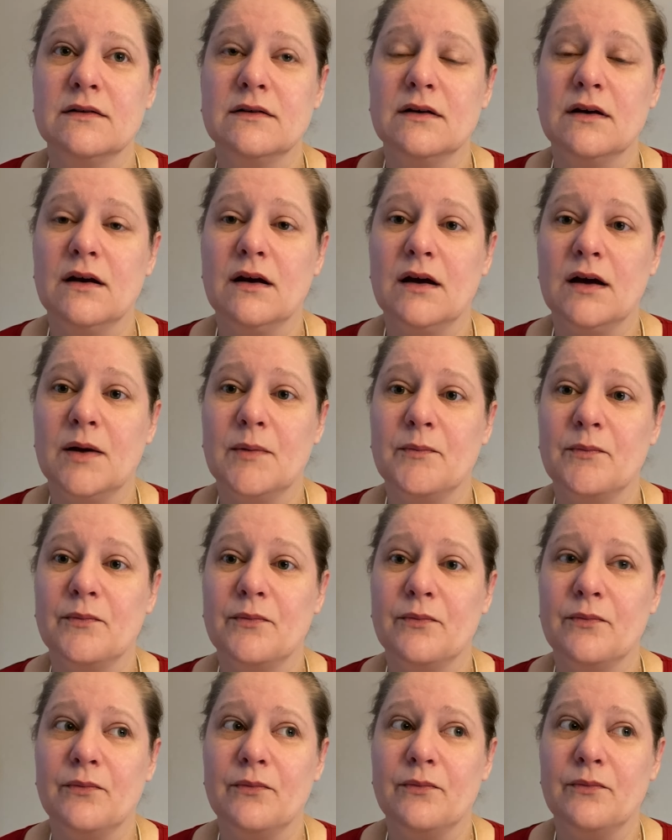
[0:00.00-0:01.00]

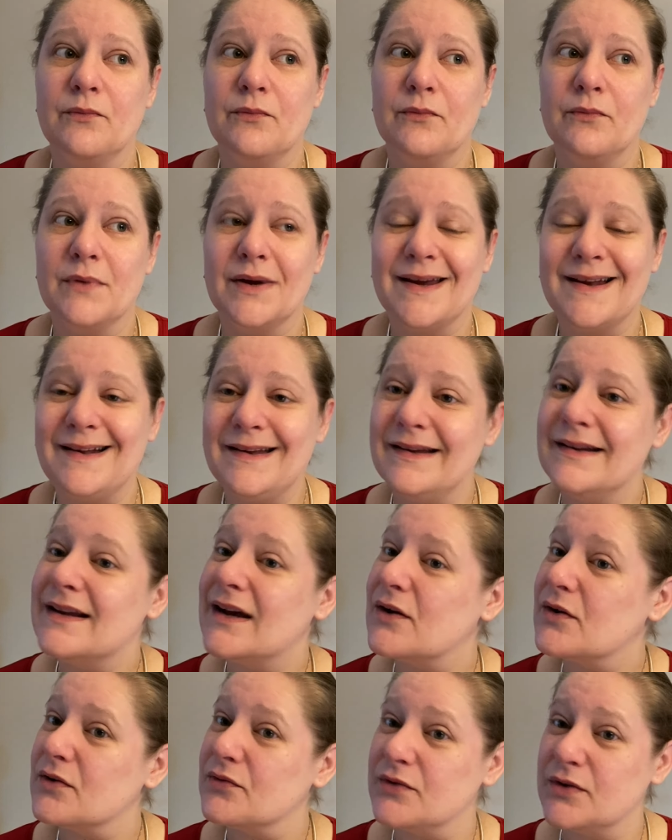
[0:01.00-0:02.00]
clean
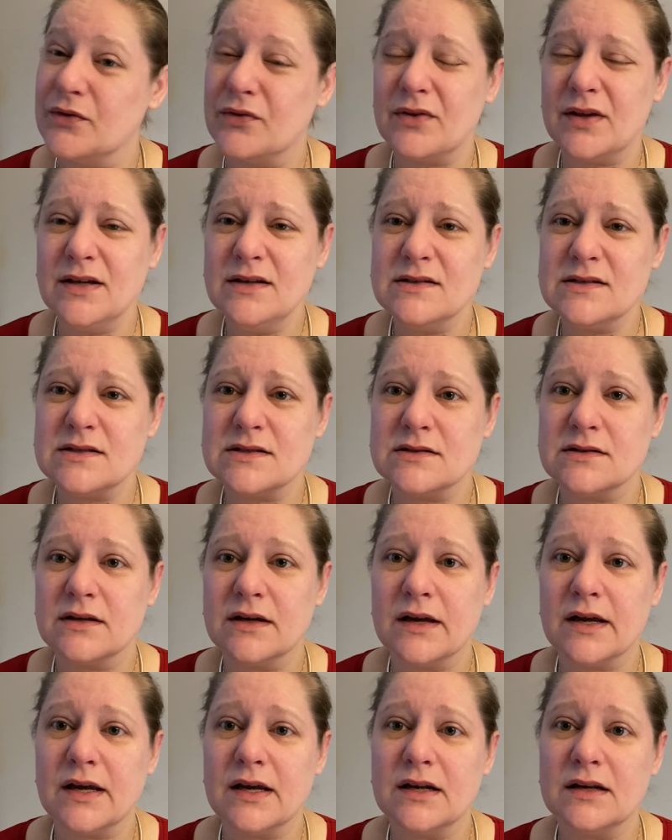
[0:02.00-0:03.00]
out a few things
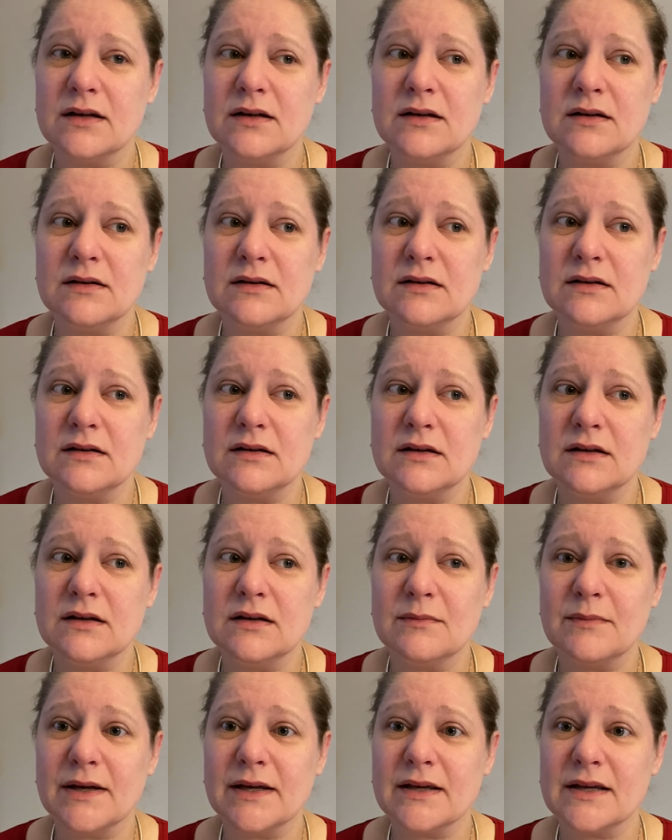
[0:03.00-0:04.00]
in
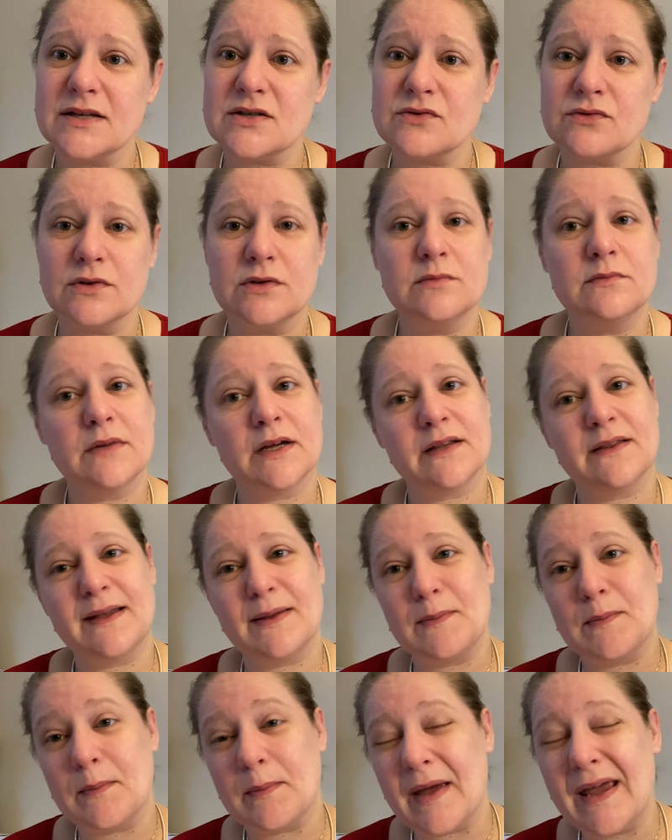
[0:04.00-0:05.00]
my guest room, and
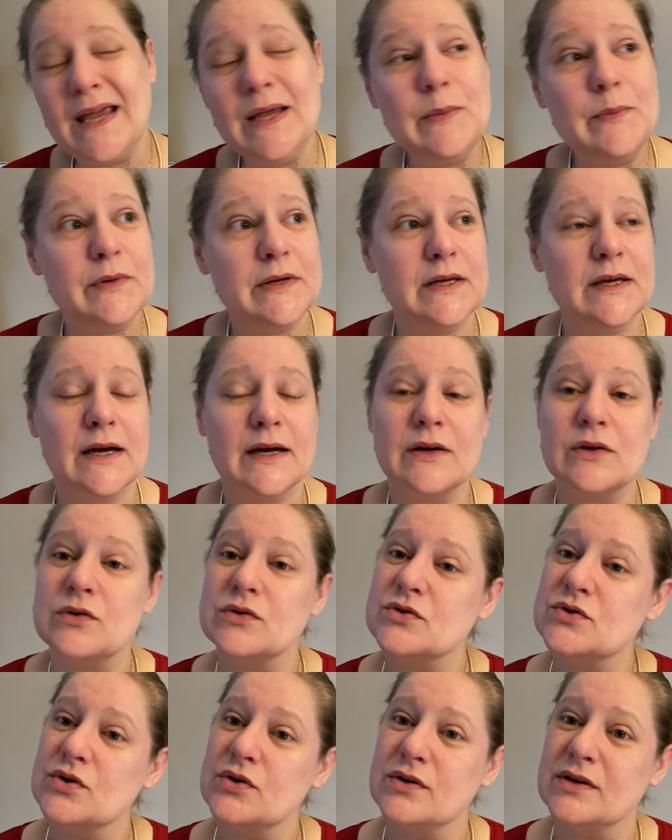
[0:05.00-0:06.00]
then maybe I
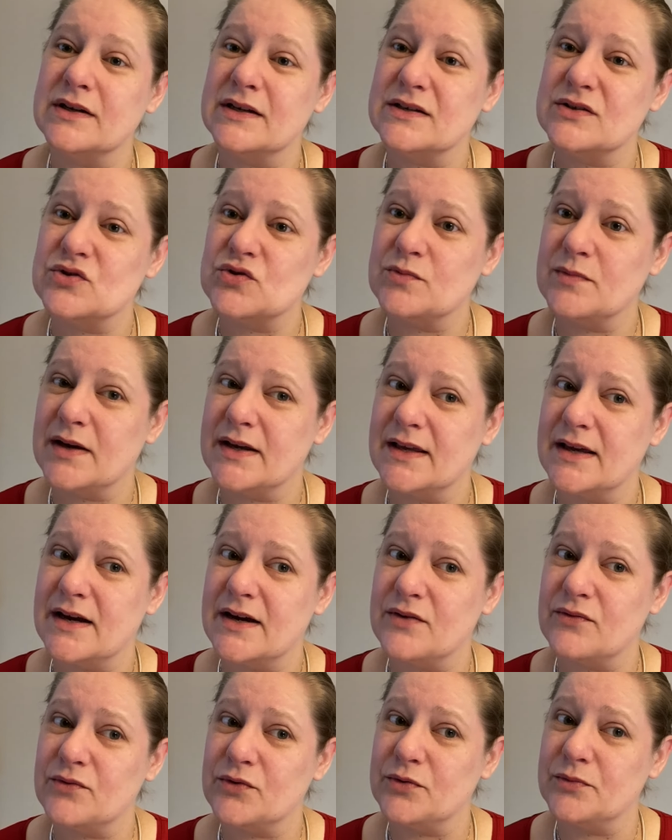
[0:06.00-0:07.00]
could turn it into my
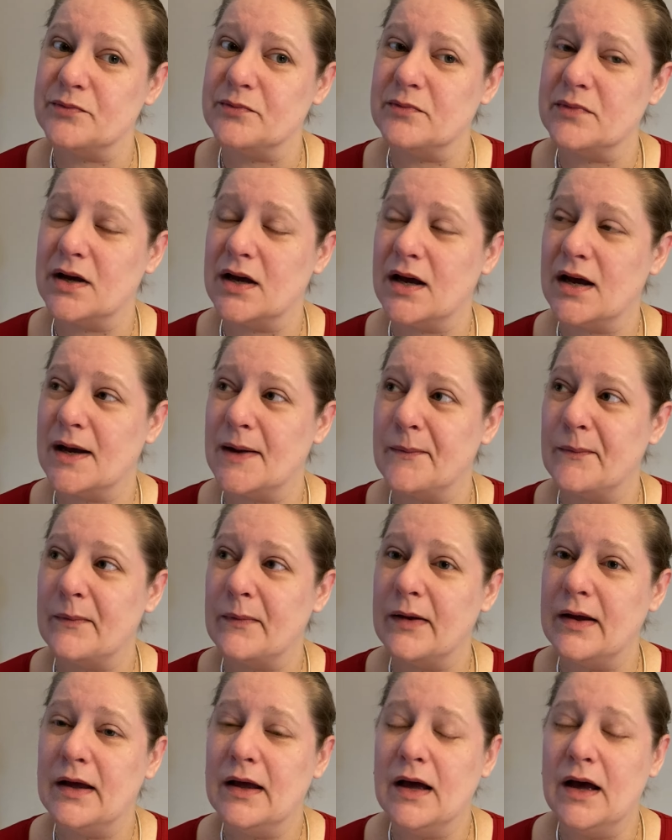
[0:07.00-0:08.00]
yarn room.
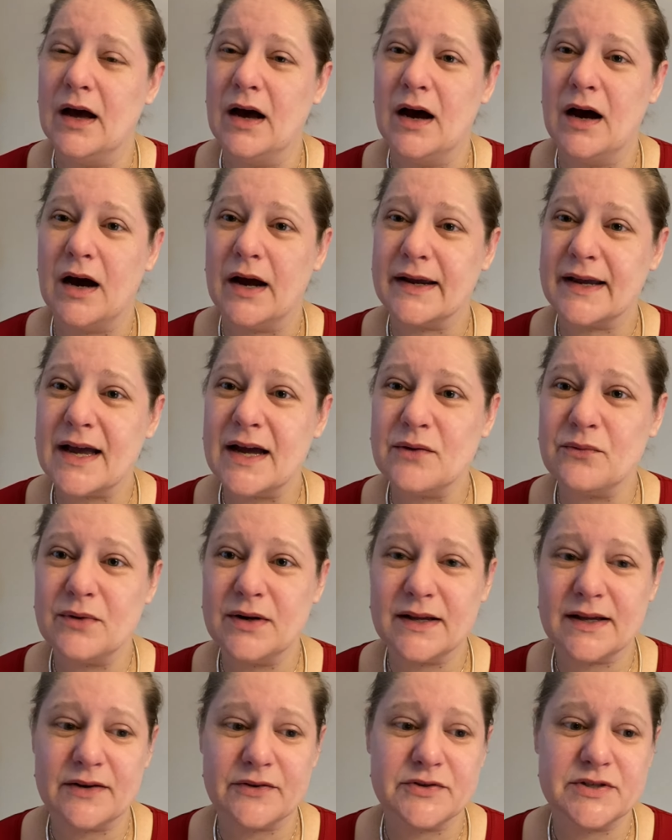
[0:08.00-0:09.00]
I can't
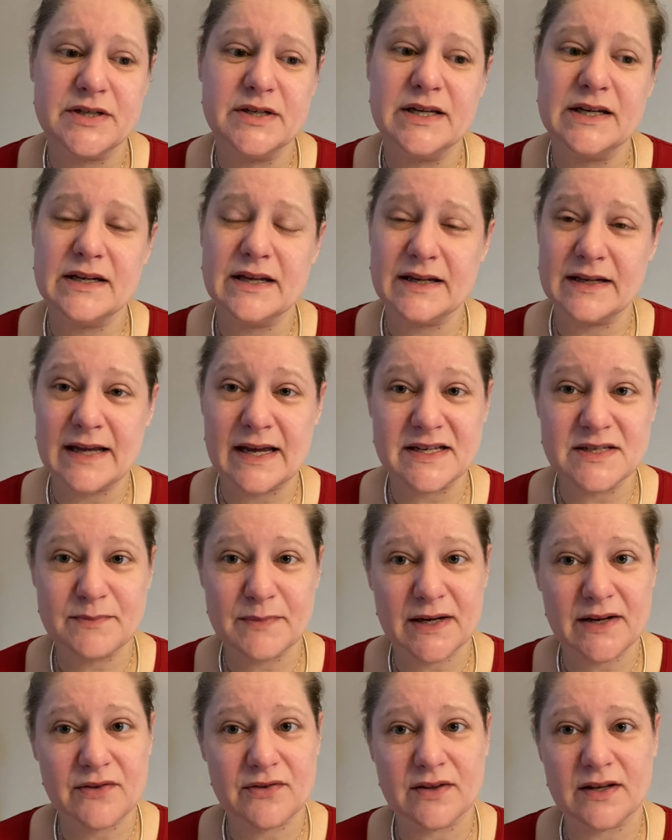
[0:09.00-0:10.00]
really guarantee it. It has
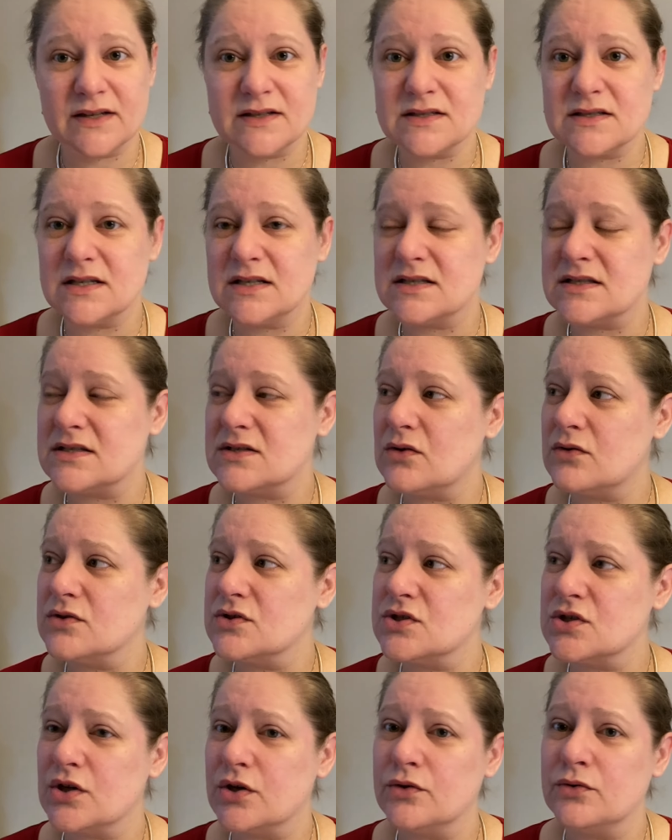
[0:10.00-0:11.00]
many things. It's
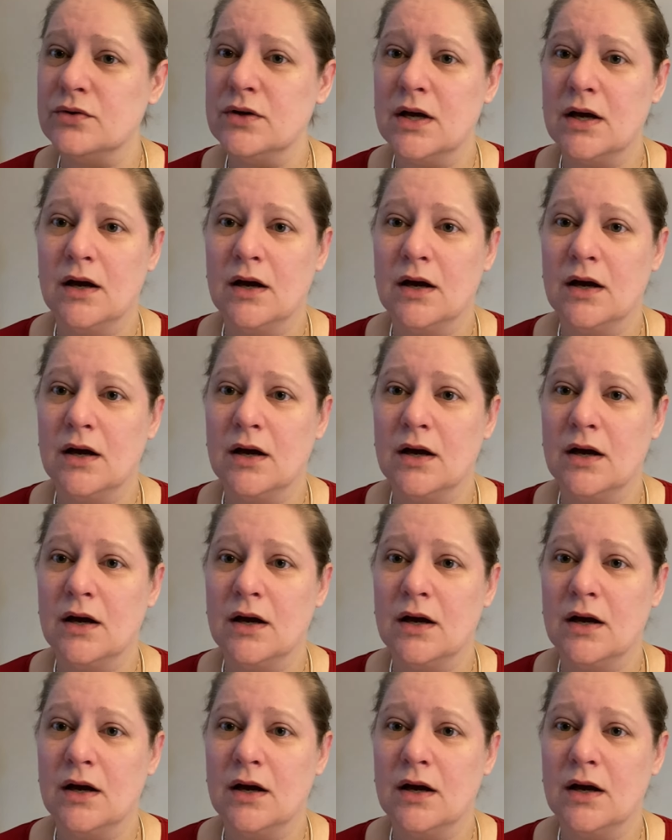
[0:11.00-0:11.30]
also,